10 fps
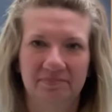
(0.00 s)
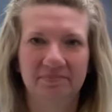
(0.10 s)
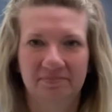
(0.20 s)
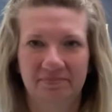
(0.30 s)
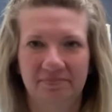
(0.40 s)

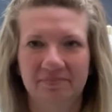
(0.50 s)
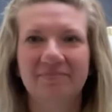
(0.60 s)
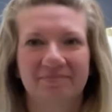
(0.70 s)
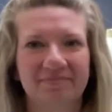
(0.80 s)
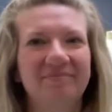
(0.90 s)

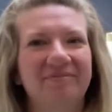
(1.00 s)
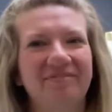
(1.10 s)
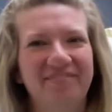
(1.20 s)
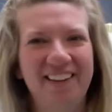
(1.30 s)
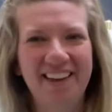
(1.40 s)

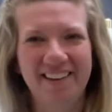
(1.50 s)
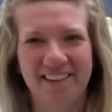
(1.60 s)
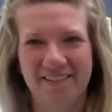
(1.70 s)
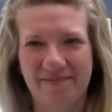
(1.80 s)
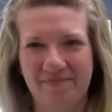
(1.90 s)

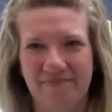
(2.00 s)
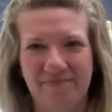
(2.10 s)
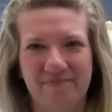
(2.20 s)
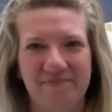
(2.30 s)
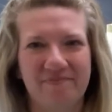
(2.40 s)

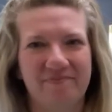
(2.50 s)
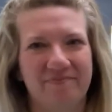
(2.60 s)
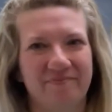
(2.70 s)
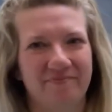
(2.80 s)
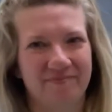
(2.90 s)

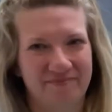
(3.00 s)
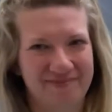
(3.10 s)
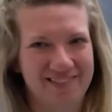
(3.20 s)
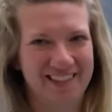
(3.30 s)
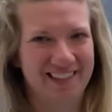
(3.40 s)

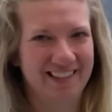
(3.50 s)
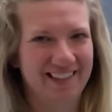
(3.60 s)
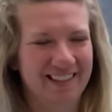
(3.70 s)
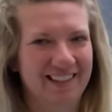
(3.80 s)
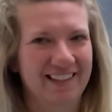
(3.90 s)

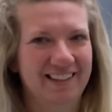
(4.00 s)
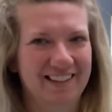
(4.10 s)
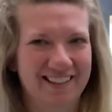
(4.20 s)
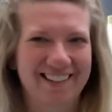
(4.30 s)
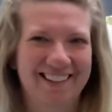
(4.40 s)

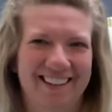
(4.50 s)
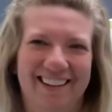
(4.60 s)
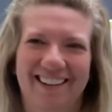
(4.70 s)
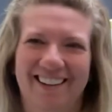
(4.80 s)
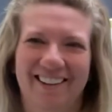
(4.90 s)

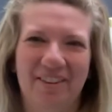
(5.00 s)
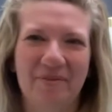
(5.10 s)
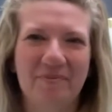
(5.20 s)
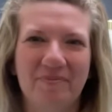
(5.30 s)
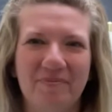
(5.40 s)

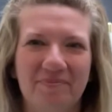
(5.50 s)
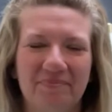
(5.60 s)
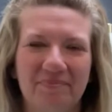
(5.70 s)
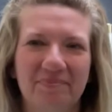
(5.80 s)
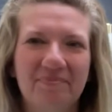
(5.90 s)

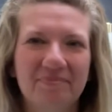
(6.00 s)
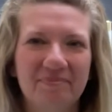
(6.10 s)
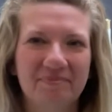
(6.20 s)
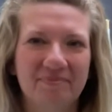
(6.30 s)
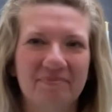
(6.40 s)

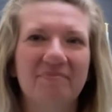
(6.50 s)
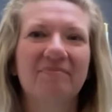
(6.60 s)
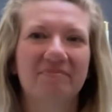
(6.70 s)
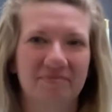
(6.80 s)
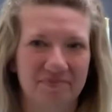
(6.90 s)
No words are spoken by the person on screen.